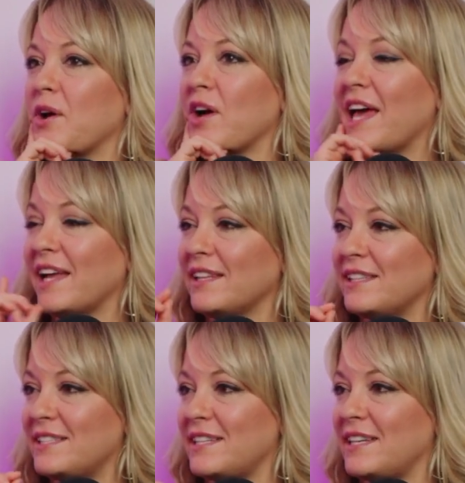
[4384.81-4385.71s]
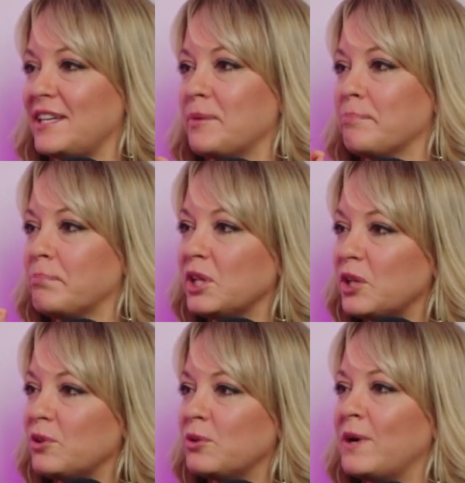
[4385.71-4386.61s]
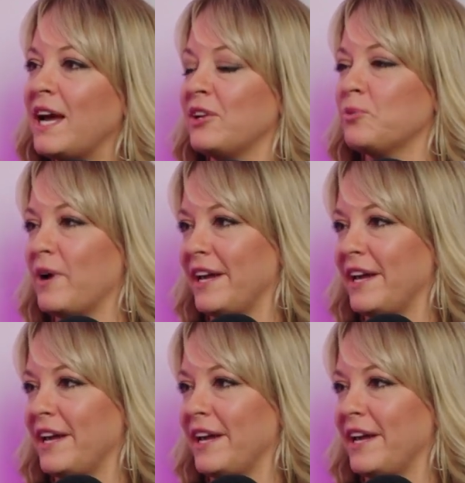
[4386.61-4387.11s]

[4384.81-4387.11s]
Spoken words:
LED blue and white